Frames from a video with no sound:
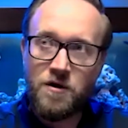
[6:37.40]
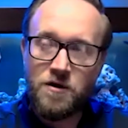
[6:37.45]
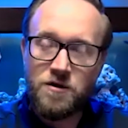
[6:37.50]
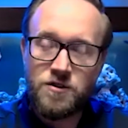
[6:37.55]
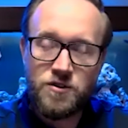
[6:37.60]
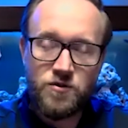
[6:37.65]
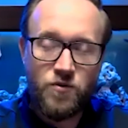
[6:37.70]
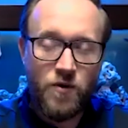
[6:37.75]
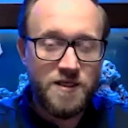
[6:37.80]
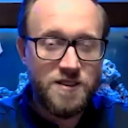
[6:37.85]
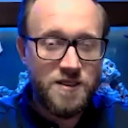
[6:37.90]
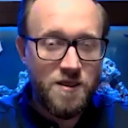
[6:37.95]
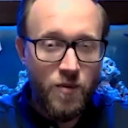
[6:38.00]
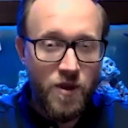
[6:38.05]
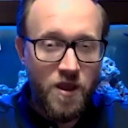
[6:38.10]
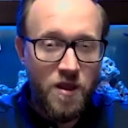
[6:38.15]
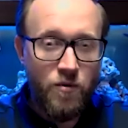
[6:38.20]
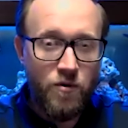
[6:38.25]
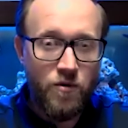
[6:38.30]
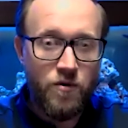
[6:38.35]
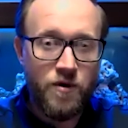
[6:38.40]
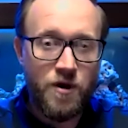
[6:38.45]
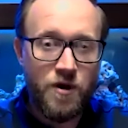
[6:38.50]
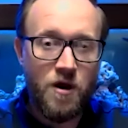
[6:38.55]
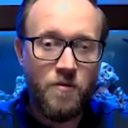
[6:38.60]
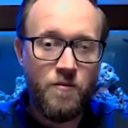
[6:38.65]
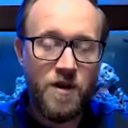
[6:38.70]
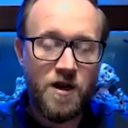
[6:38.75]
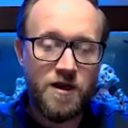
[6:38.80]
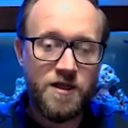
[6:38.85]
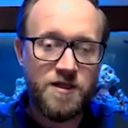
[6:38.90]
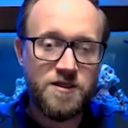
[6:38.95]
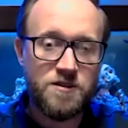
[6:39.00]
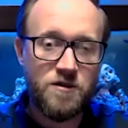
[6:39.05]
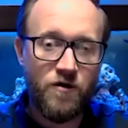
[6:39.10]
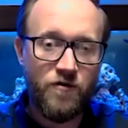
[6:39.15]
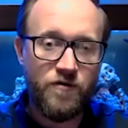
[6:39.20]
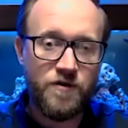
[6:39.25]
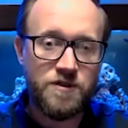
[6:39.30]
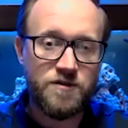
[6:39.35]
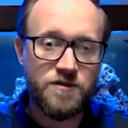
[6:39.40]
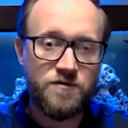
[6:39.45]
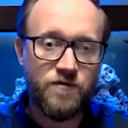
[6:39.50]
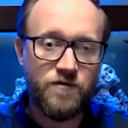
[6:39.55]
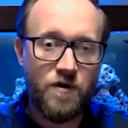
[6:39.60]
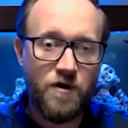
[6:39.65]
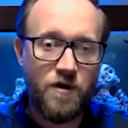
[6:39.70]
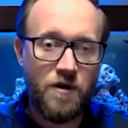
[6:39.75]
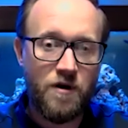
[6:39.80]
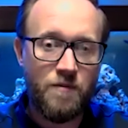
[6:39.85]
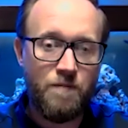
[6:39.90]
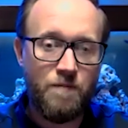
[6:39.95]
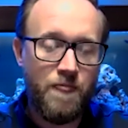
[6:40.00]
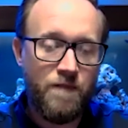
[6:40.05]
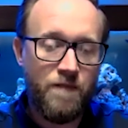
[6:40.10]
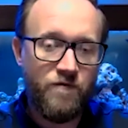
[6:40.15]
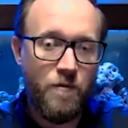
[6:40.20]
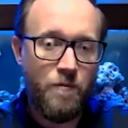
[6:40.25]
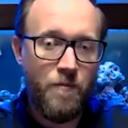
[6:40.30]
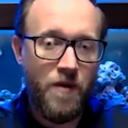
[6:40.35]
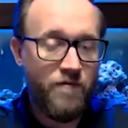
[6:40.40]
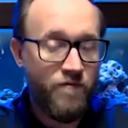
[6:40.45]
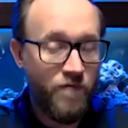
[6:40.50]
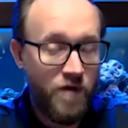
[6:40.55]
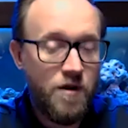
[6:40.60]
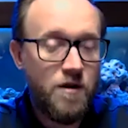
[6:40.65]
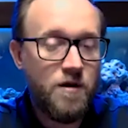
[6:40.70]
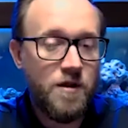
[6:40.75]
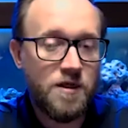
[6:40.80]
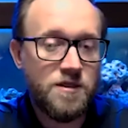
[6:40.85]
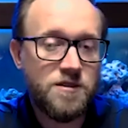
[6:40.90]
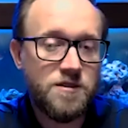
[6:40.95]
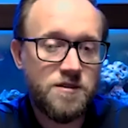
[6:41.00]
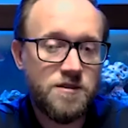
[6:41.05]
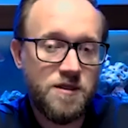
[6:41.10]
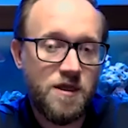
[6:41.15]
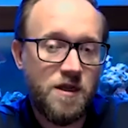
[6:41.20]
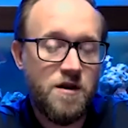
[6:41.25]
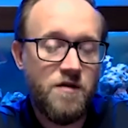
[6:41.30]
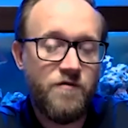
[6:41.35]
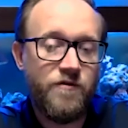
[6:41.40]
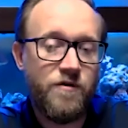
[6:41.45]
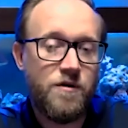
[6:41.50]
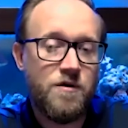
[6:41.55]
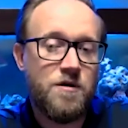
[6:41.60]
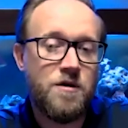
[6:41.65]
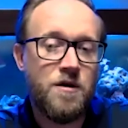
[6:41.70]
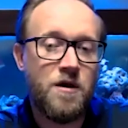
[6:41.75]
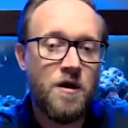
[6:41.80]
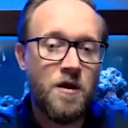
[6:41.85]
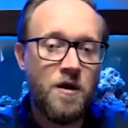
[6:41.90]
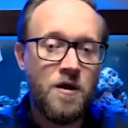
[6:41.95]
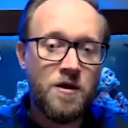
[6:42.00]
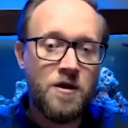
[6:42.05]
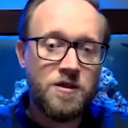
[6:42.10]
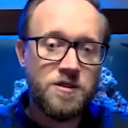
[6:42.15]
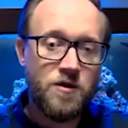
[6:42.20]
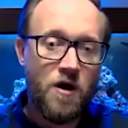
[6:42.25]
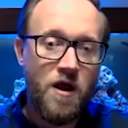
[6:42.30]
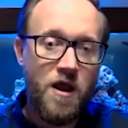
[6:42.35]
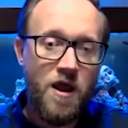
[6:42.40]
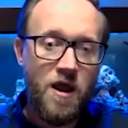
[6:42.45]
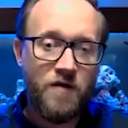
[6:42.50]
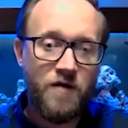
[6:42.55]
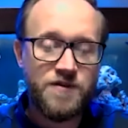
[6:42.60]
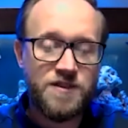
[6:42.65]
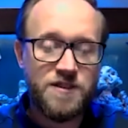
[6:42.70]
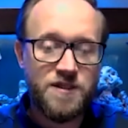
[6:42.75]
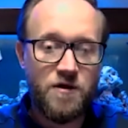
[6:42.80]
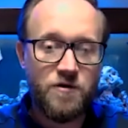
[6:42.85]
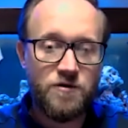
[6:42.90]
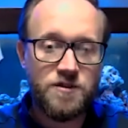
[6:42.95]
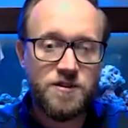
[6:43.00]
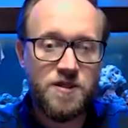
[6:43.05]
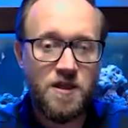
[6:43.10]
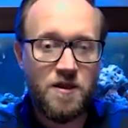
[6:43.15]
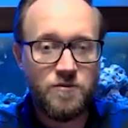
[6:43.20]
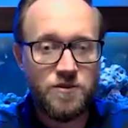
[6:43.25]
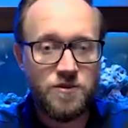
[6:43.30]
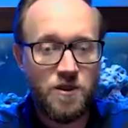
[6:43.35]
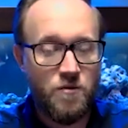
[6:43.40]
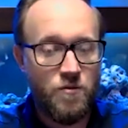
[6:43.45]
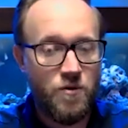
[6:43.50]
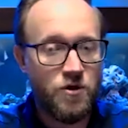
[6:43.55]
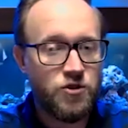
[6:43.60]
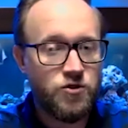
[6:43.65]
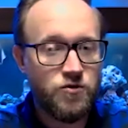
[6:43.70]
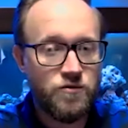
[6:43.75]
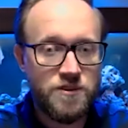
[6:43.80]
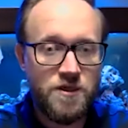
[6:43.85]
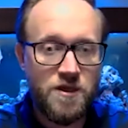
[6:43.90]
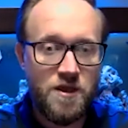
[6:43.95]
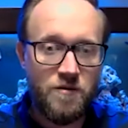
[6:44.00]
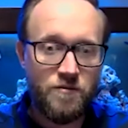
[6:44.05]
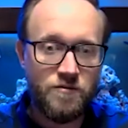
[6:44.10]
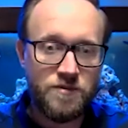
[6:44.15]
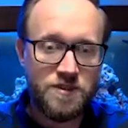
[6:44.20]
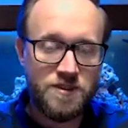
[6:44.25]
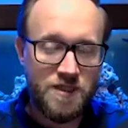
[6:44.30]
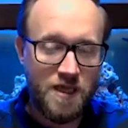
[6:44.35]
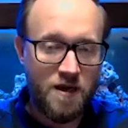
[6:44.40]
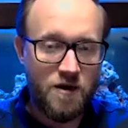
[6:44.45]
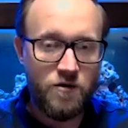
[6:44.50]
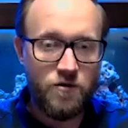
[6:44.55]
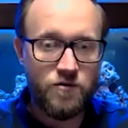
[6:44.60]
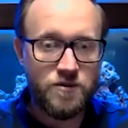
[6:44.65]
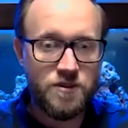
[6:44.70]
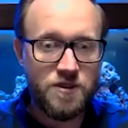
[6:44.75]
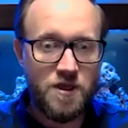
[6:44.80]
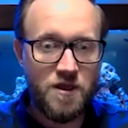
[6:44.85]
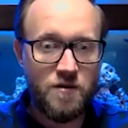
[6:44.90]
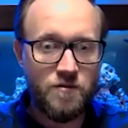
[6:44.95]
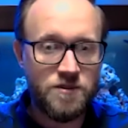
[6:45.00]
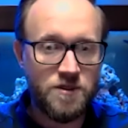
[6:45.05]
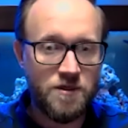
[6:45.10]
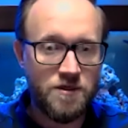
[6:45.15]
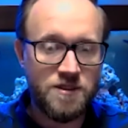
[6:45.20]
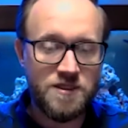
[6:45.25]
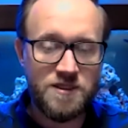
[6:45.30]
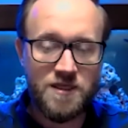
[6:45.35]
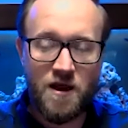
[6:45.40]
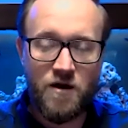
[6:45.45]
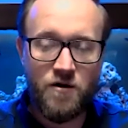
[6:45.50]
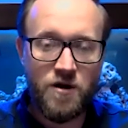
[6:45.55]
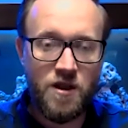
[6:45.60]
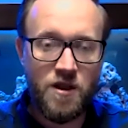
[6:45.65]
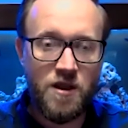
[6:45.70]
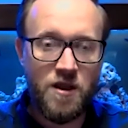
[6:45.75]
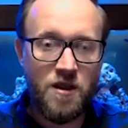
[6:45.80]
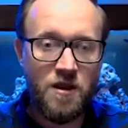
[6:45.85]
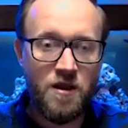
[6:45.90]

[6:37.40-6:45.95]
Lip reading: 20 people in our Middle East office for a PAM vendor. That's significant. So I have sales teams, commercial teams, technical teams in Saudi,